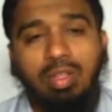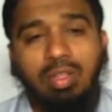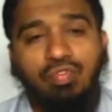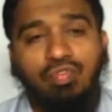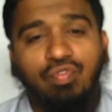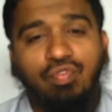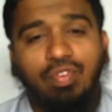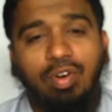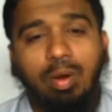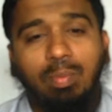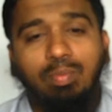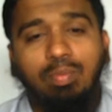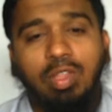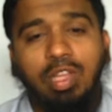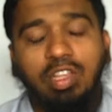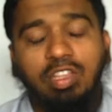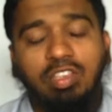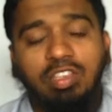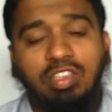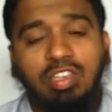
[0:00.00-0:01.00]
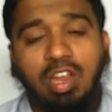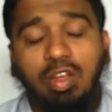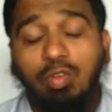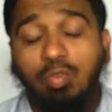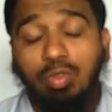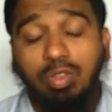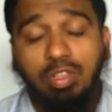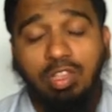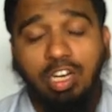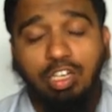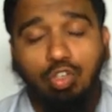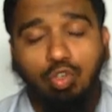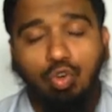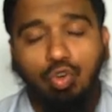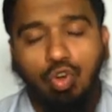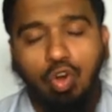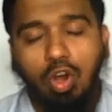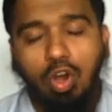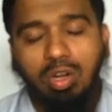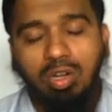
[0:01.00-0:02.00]
from the that
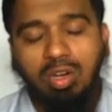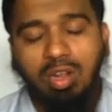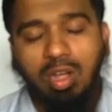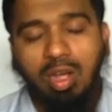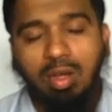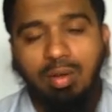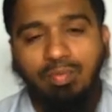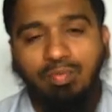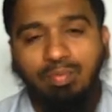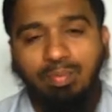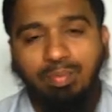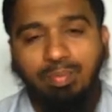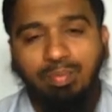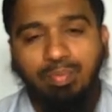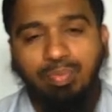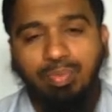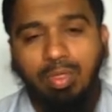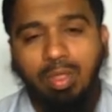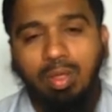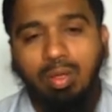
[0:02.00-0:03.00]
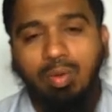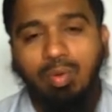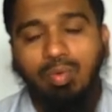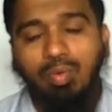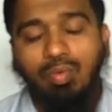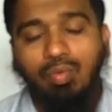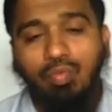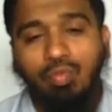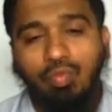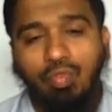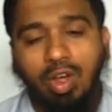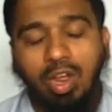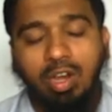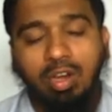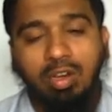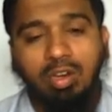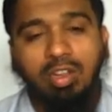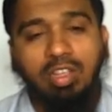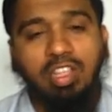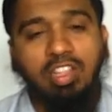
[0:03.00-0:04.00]
should not come
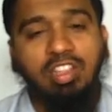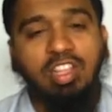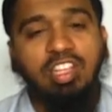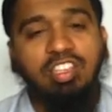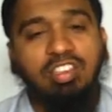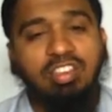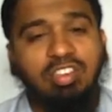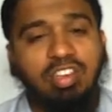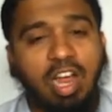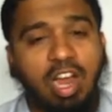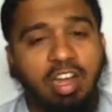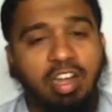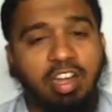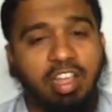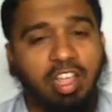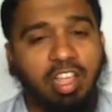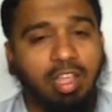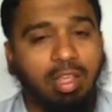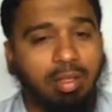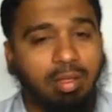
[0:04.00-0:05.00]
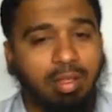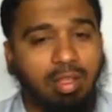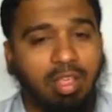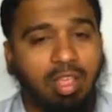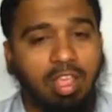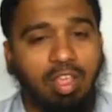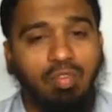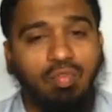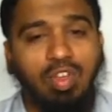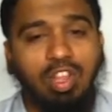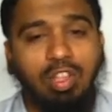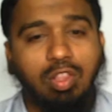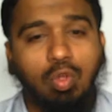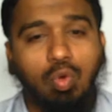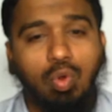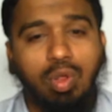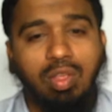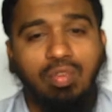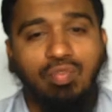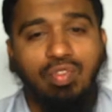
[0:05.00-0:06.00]
1 in the starting, even
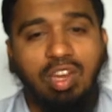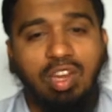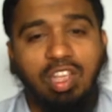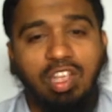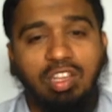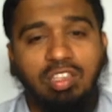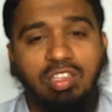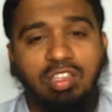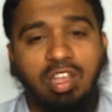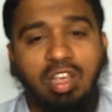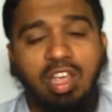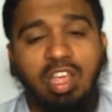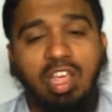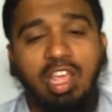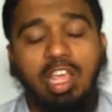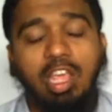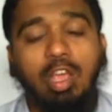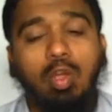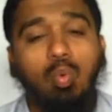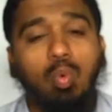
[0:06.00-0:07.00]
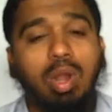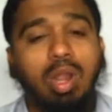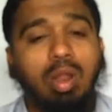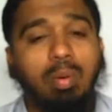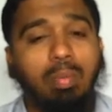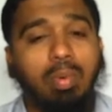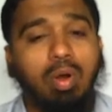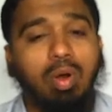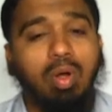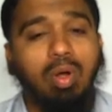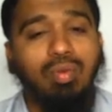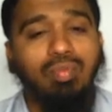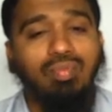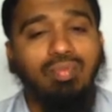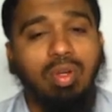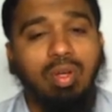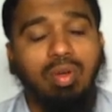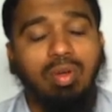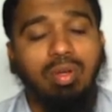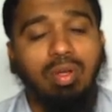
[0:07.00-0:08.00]
though if it is equal number of,
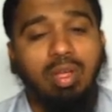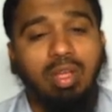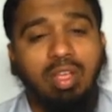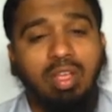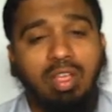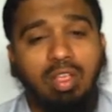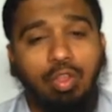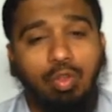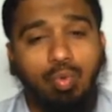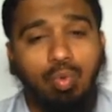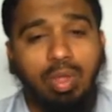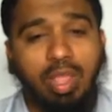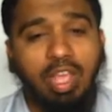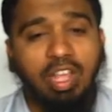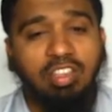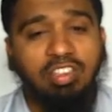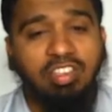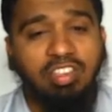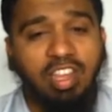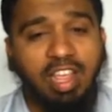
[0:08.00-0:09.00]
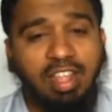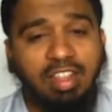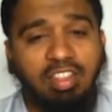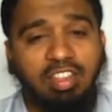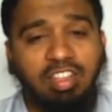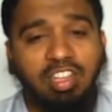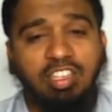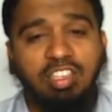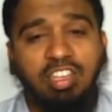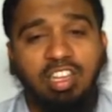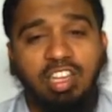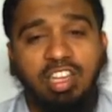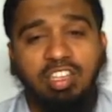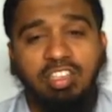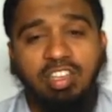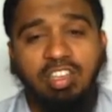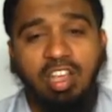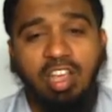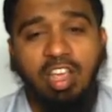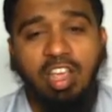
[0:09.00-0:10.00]
you can say this
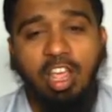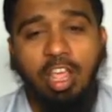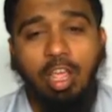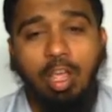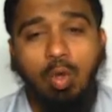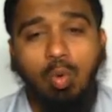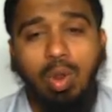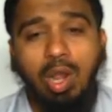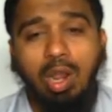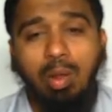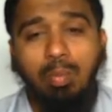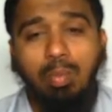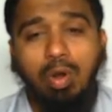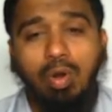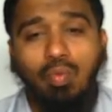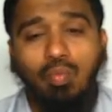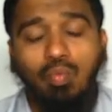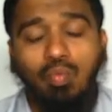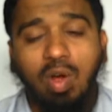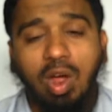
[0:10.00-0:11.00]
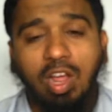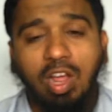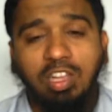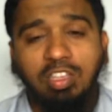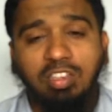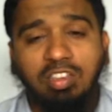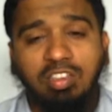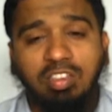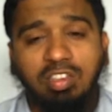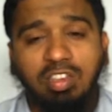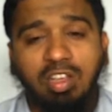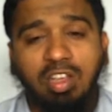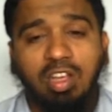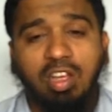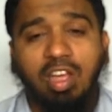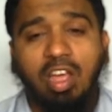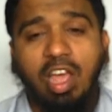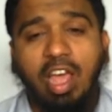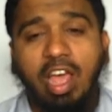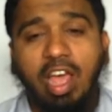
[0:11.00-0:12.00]
is equal number of ones
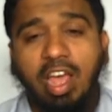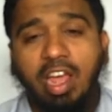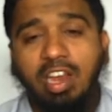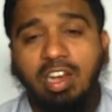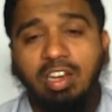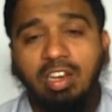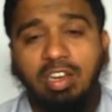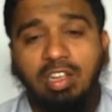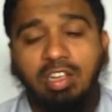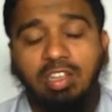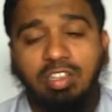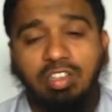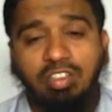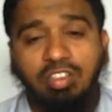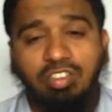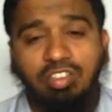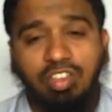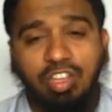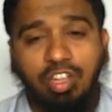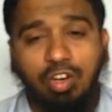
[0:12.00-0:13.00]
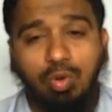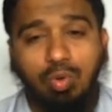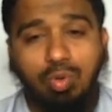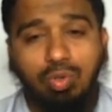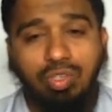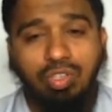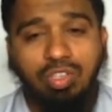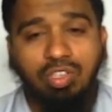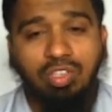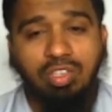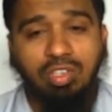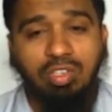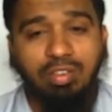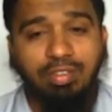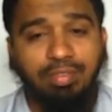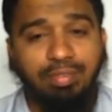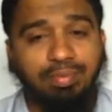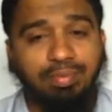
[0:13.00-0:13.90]
and zeros.